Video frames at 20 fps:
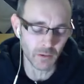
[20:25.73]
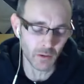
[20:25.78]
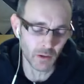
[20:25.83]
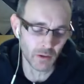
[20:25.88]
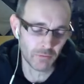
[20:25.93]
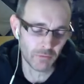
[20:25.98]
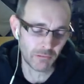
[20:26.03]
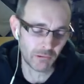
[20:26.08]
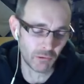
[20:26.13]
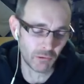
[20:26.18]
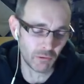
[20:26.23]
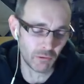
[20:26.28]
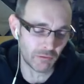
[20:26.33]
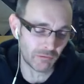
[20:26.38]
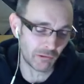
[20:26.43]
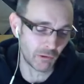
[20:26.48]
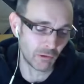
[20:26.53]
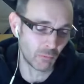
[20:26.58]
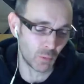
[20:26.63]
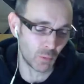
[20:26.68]
through,
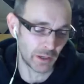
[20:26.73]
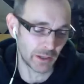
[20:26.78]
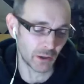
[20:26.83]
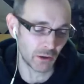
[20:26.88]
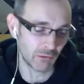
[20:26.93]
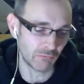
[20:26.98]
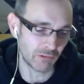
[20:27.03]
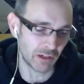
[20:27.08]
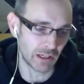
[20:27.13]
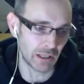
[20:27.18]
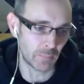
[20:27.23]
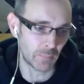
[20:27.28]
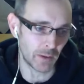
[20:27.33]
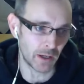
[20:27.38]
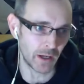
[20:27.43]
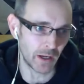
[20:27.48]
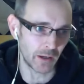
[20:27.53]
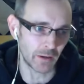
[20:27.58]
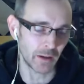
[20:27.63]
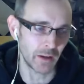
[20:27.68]
through when it got really
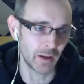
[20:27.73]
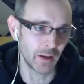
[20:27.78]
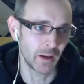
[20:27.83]
bad,